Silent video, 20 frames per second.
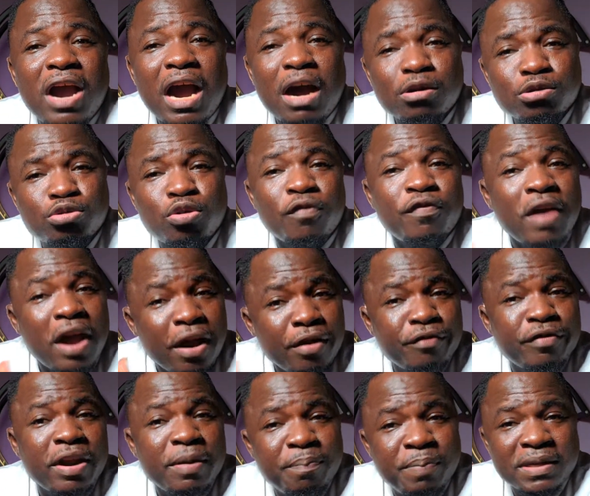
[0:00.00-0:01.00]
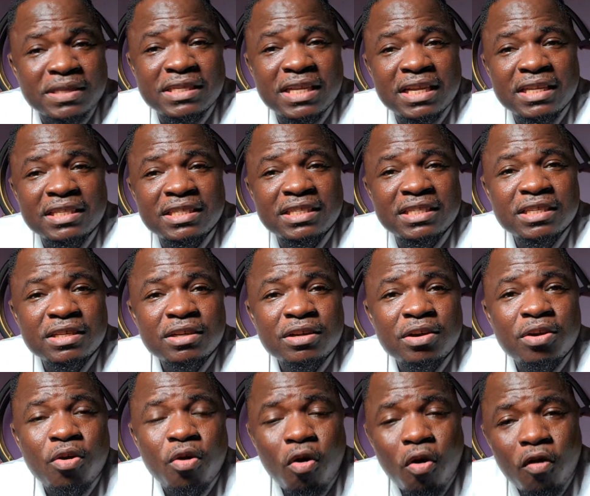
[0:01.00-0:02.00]
100%
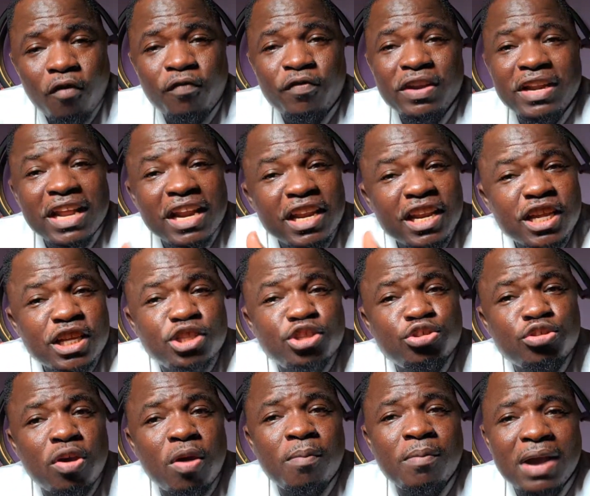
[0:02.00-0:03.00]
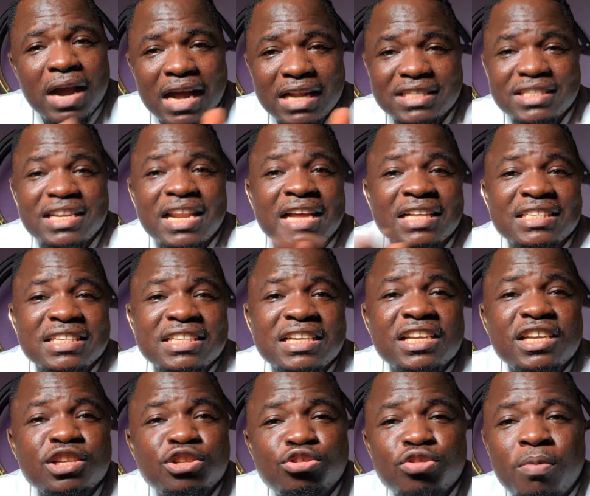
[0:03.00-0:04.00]
of the lithium
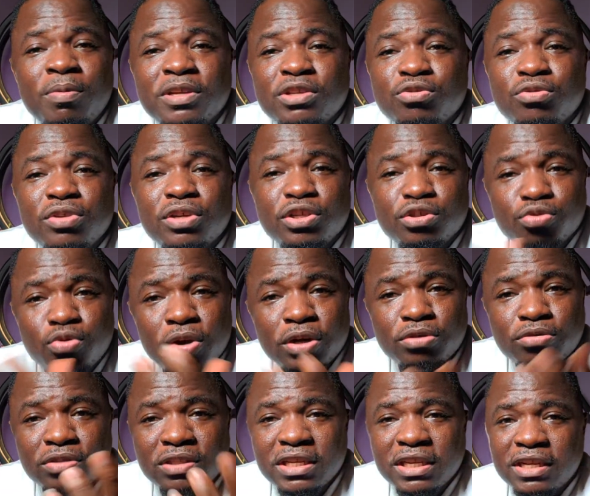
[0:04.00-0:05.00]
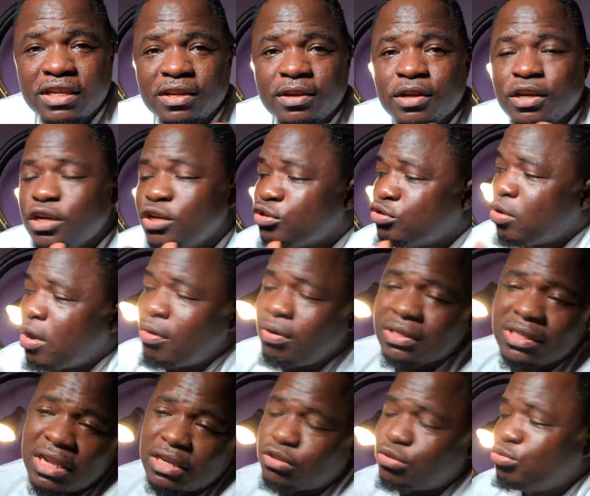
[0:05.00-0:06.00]
Atlantic Lithium is going to take. So I
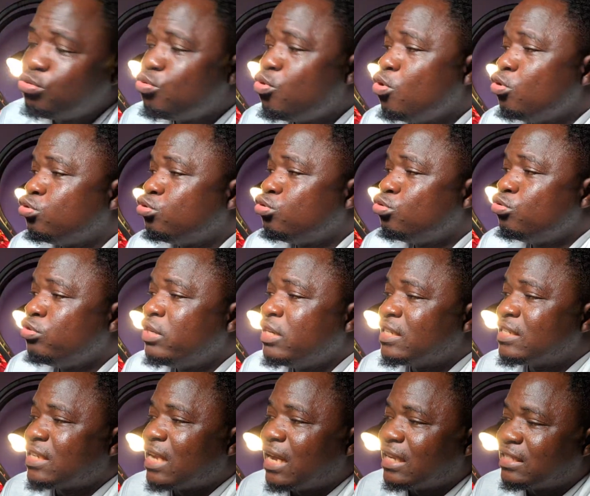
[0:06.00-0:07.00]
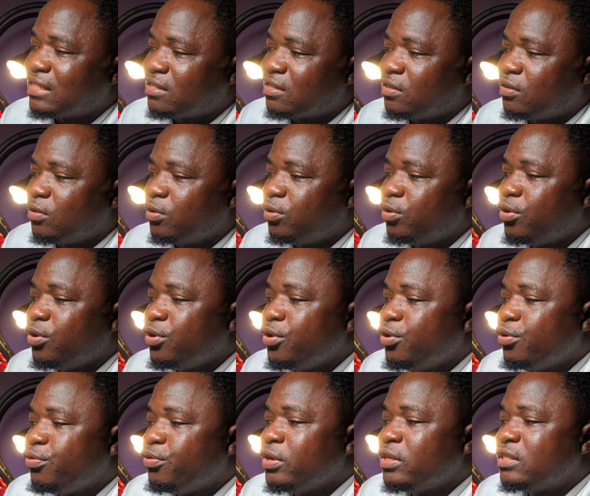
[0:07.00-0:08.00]
want us to go through this article
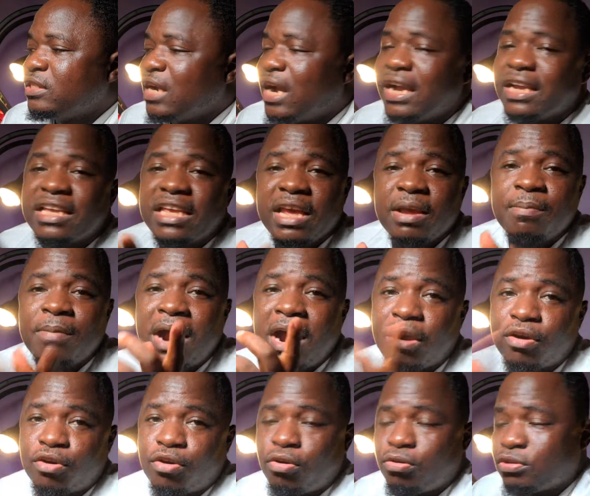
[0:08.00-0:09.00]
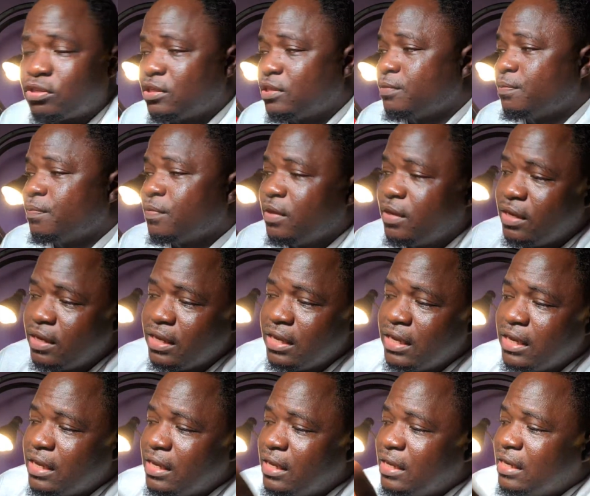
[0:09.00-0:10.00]
which I came across.
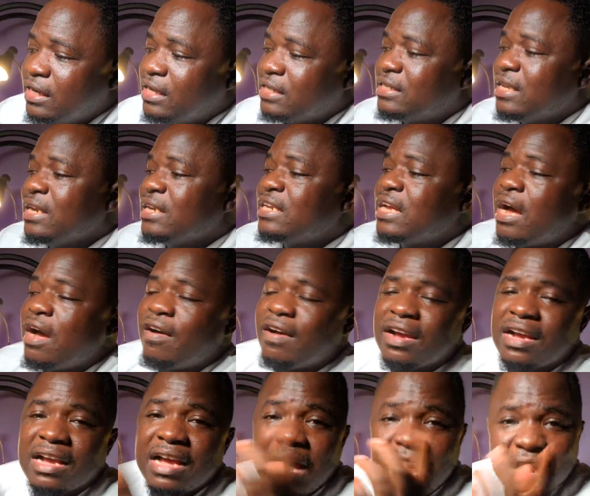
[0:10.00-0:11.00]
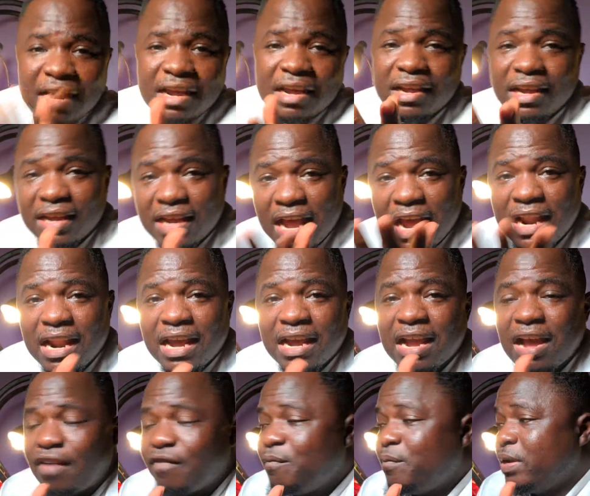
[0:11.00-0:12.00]
They said Ghana
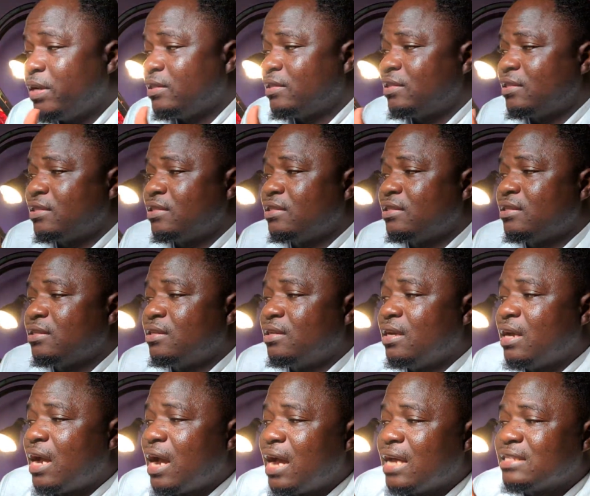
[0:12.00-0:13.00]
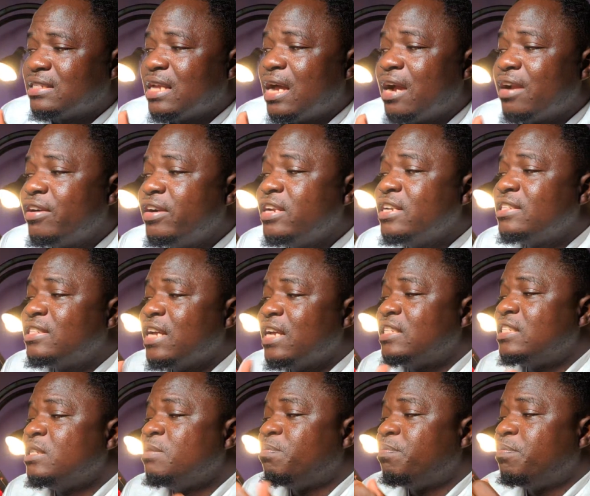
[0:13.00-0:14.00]
government has agreed
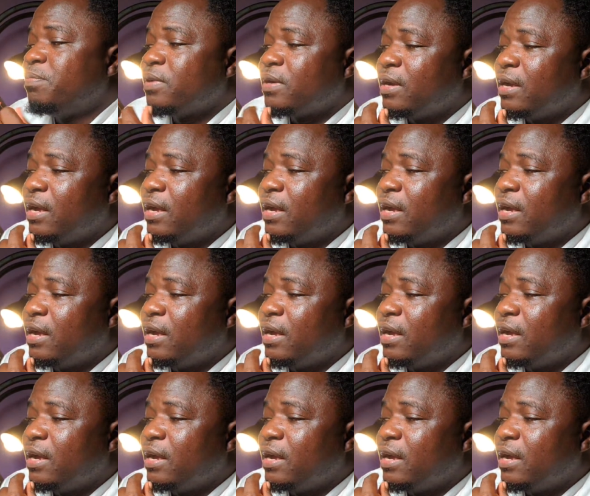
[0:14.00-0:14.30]
13